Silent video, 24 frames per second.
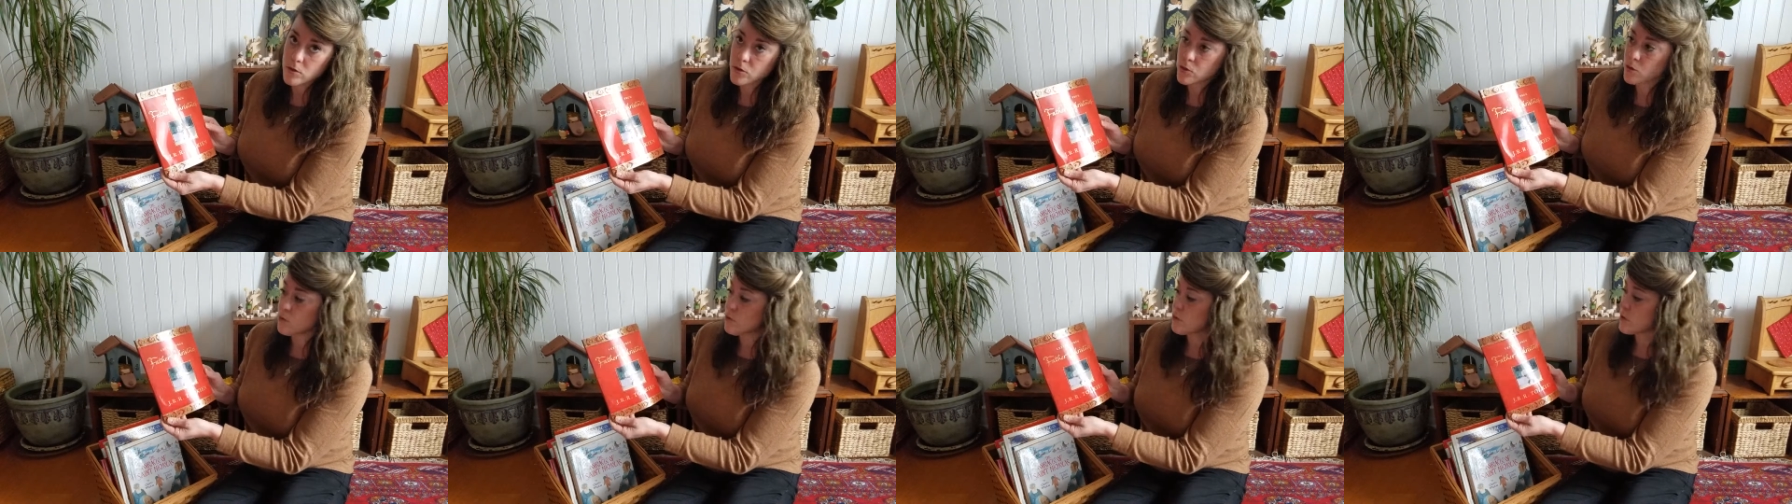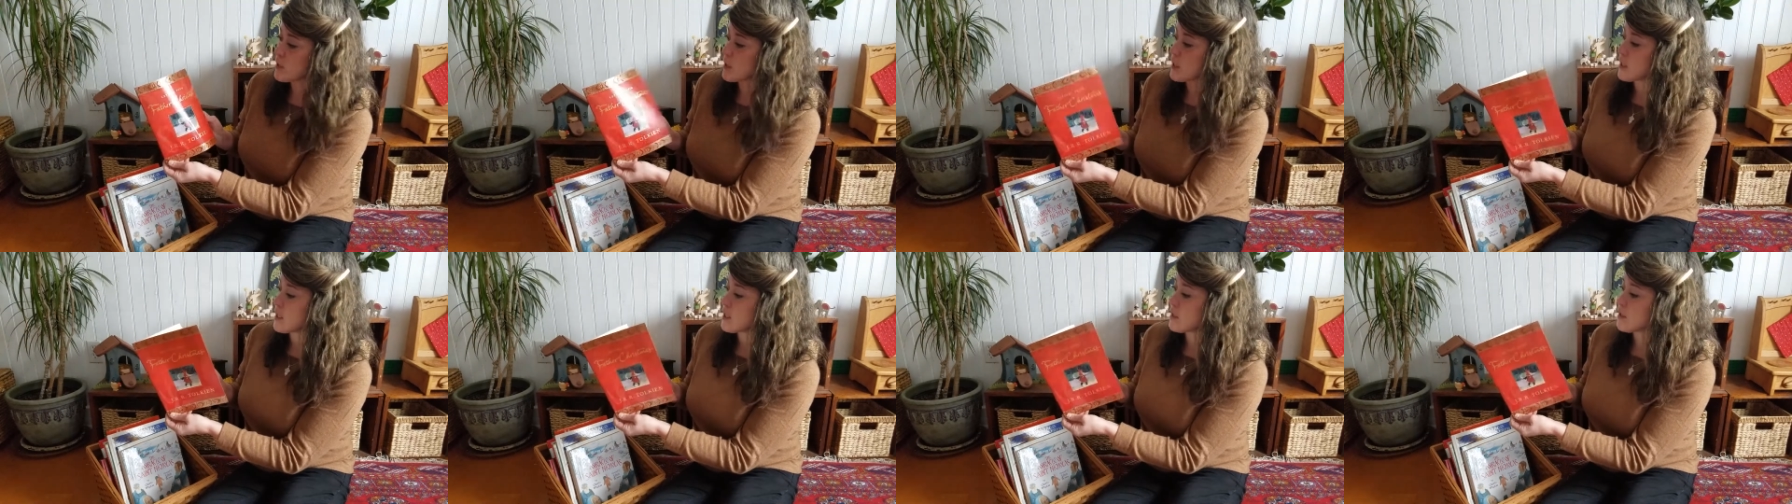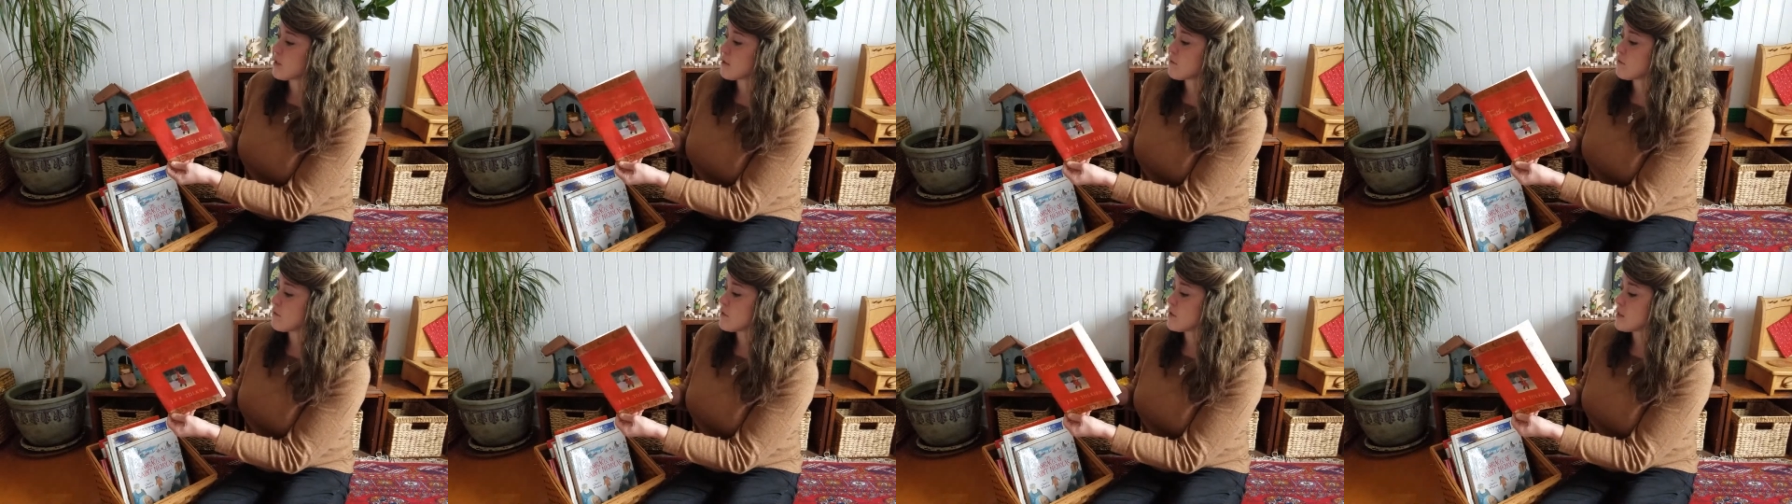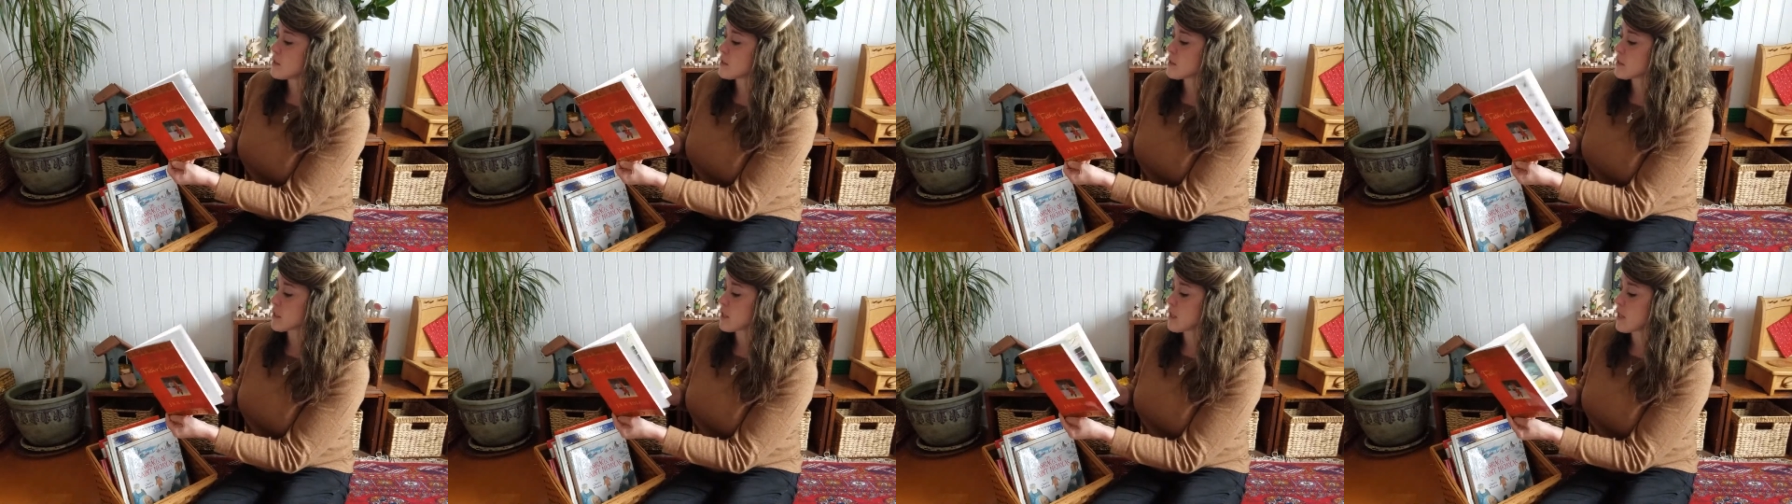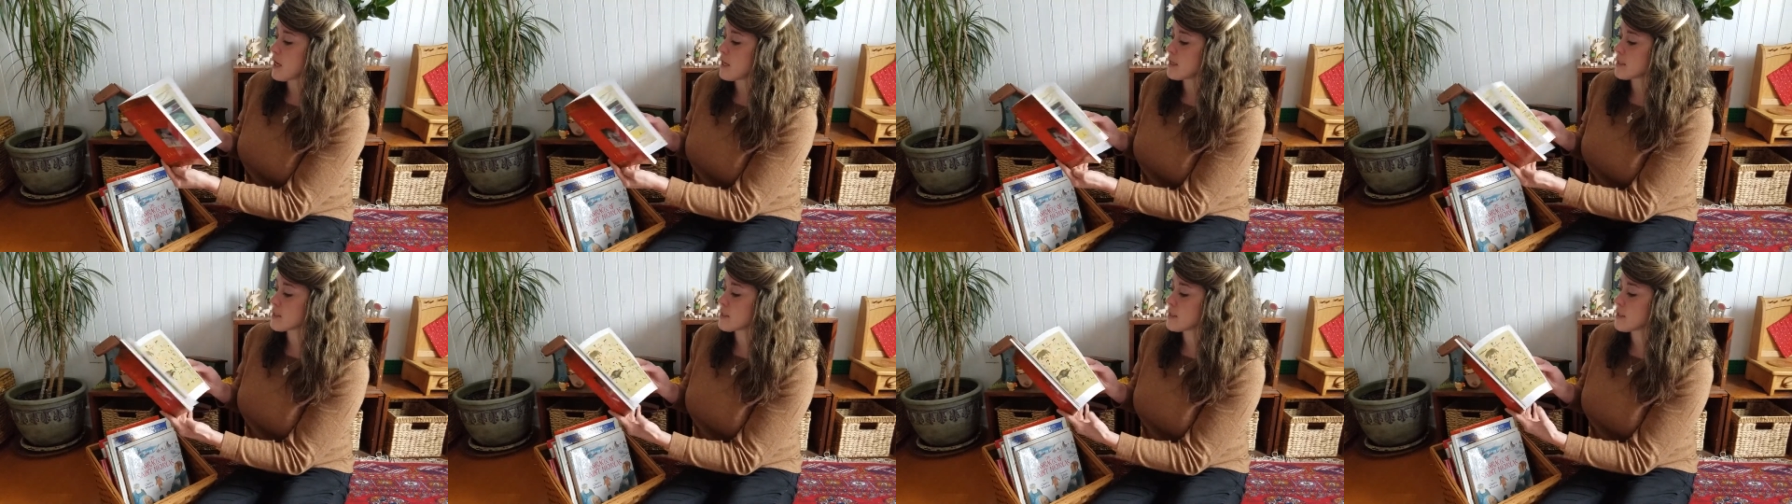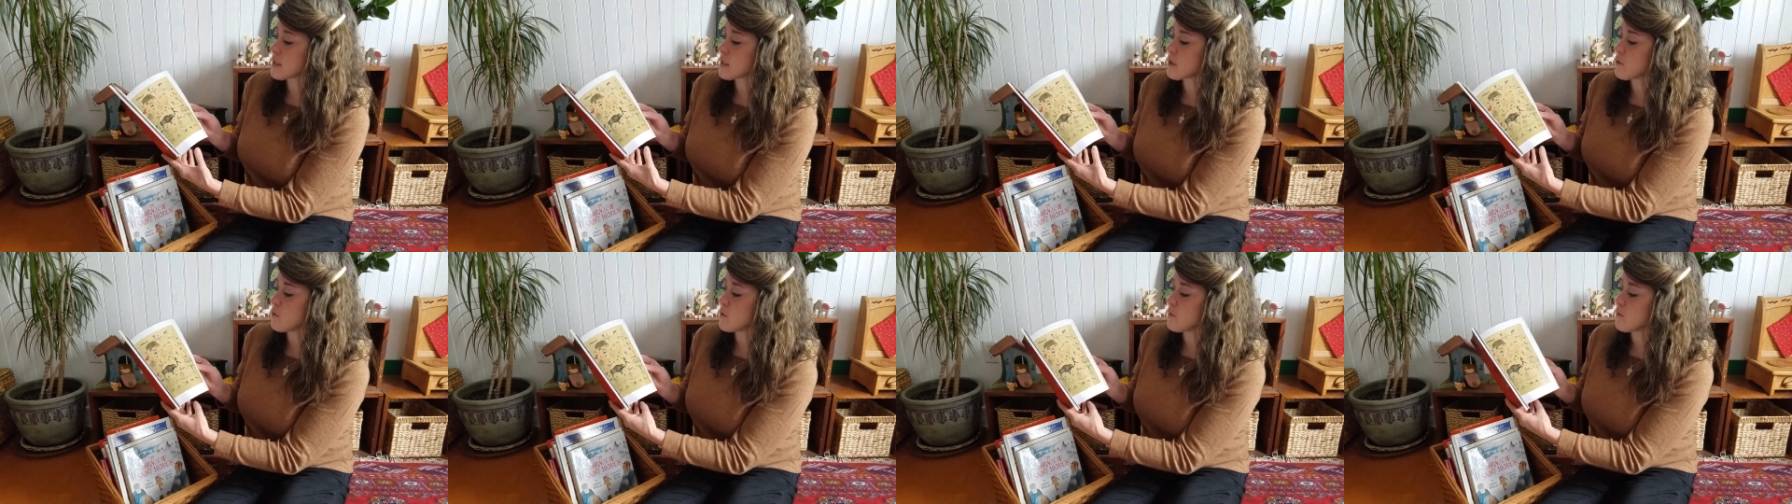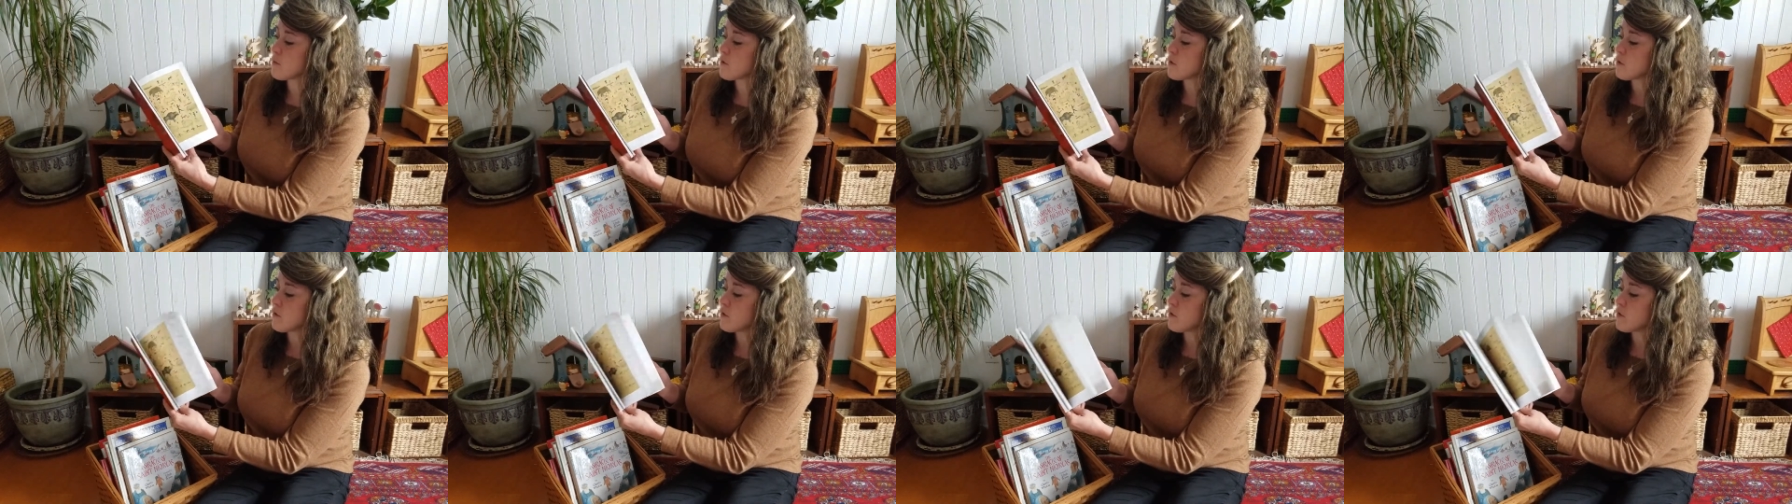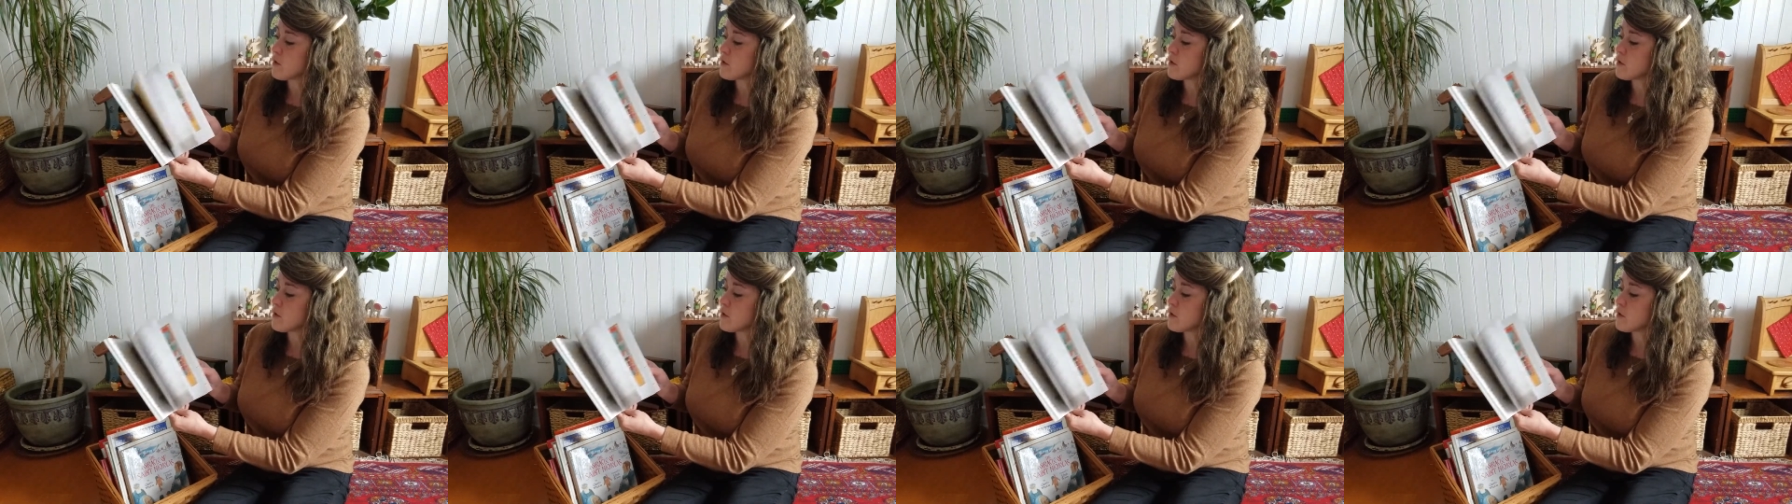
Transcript: Tolkien. It's a classic with beautiful